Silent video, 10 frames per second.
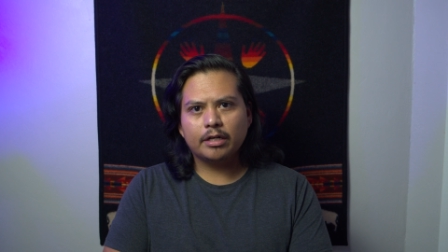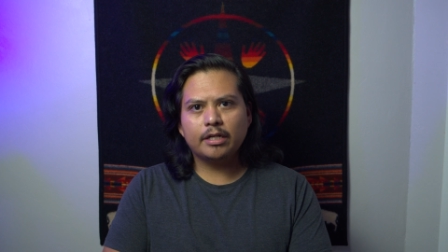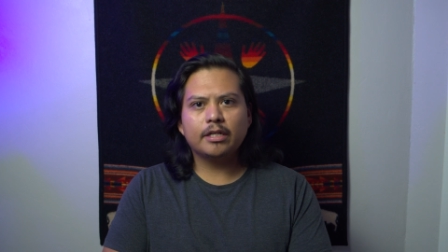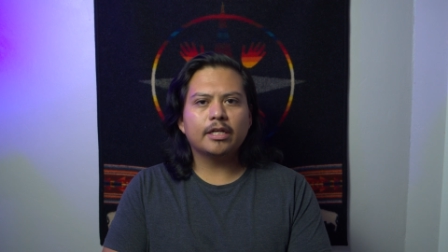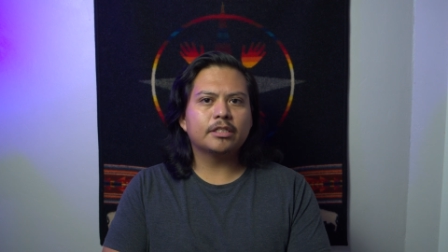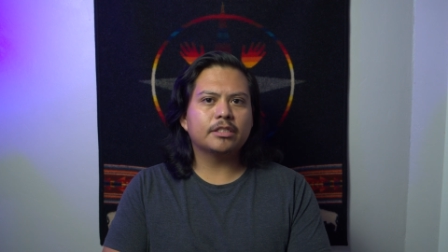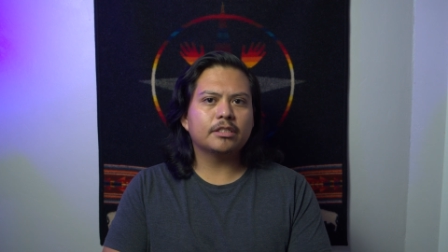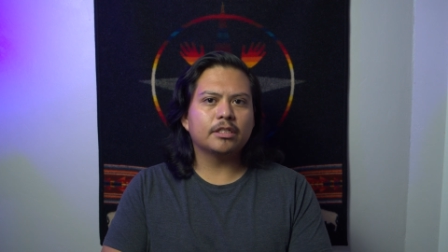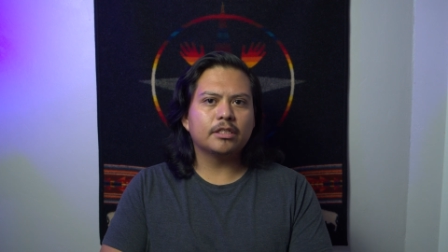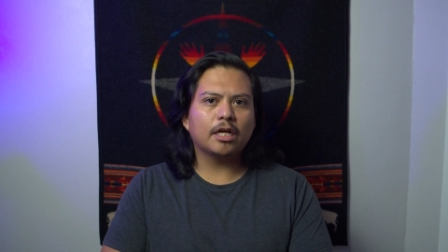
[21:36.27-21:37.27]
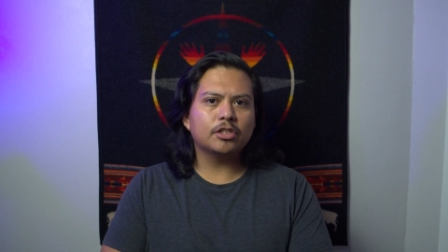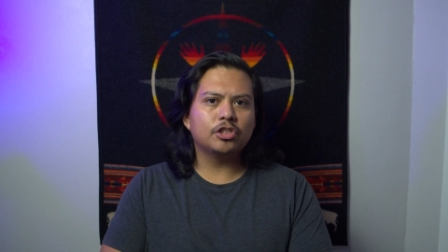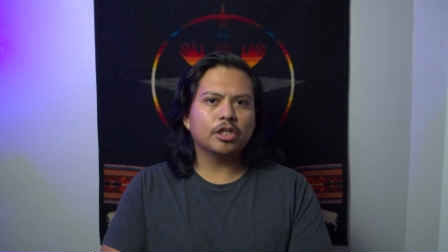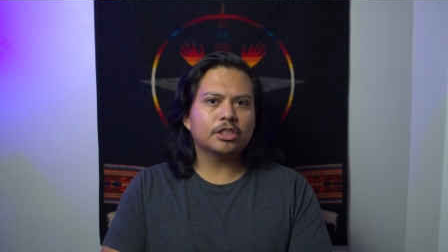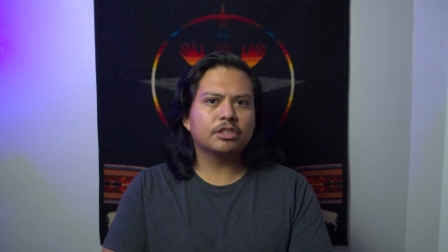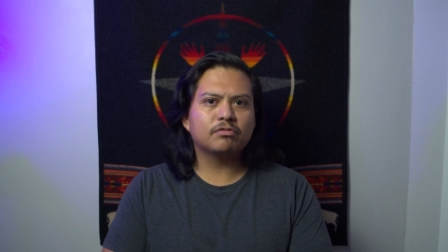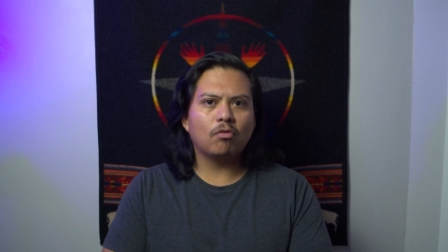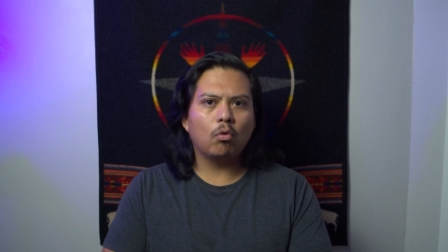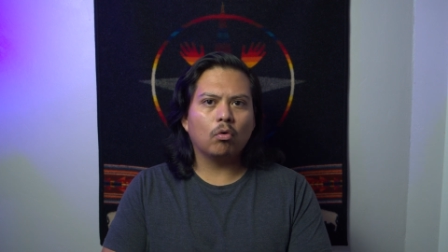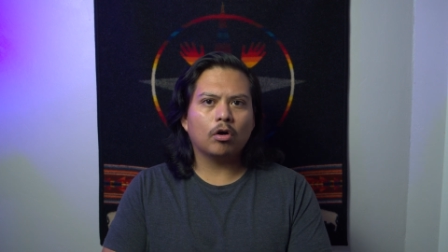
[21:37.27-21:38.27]
And it's and not just
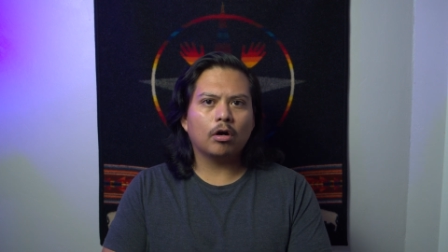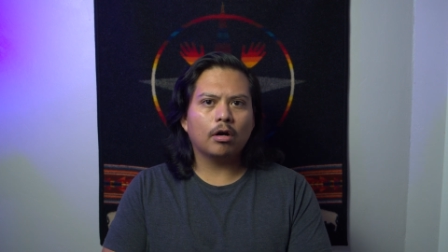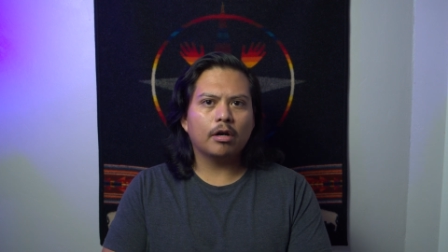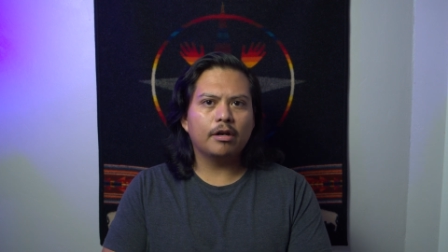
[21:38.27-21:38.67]
for